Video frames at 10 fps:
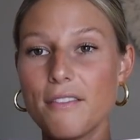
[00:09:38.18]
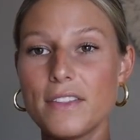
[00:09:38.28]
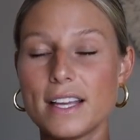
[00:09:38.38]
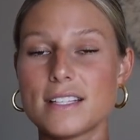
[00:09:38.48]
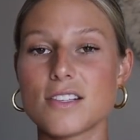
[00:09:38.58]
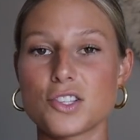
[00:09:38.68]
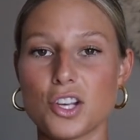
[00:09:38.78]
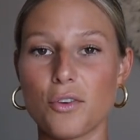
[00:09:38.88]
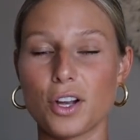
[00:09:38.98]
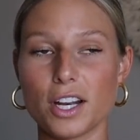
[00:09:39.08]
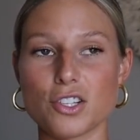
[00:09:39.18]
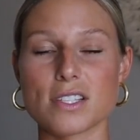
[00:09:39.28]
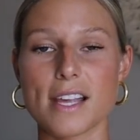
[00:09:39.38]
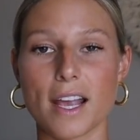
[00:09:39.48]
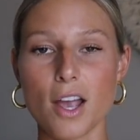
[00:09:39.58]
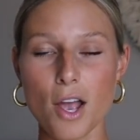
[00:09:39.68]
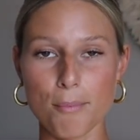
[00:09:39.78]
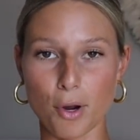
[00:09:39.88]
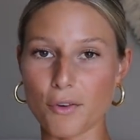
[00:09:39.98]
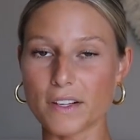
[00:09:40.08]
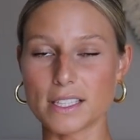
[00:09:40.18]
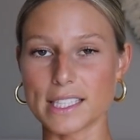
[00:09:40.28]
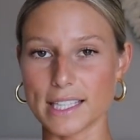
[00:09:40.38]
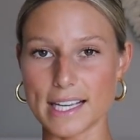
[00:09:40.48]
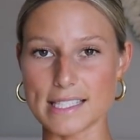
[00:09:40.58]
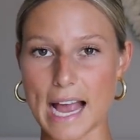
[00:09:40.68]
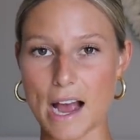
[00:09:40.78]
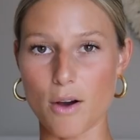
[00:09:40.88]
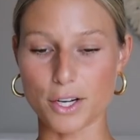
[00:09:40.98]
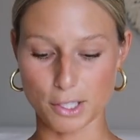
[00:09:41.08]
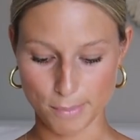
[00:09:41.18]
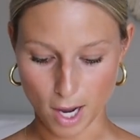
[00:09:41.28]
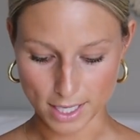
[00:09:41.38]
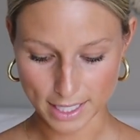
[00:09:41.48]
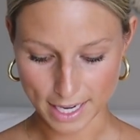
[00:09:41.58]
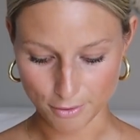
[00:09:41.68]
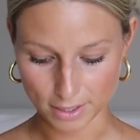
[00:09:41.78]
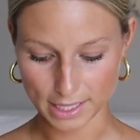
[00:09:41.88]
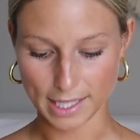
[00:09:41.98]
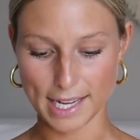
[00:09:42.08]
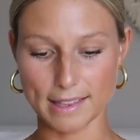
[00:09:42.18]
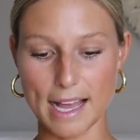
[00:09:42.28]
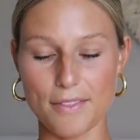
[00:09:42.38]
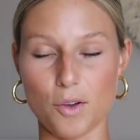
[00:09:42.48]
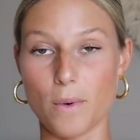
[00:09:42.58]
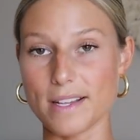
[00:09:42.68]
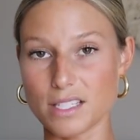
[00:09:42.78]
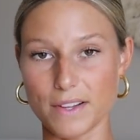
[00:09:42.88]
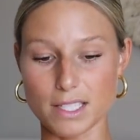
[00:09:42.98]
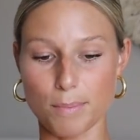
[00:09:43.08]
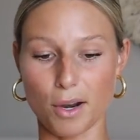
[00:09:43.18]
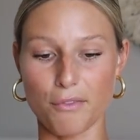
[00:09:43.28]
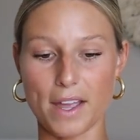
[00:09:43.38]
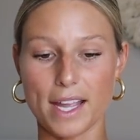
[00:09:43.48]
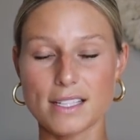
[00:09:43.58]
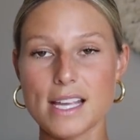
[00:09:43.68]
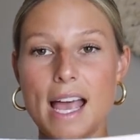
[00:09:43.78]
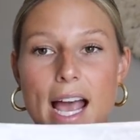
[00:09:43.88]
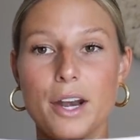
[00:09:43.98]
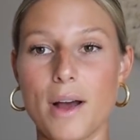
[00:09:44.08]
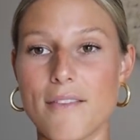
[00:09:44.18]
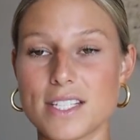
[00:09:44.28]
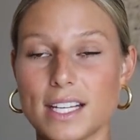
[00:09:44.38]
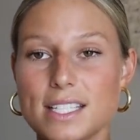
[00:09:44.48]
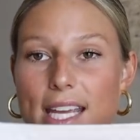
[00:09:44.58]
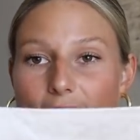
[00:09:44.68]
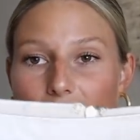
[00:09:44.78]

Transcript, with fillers: of this is so good. It just like perfectly lays out on your body and I really like that. The waist fits perfect. I don't have to get it taken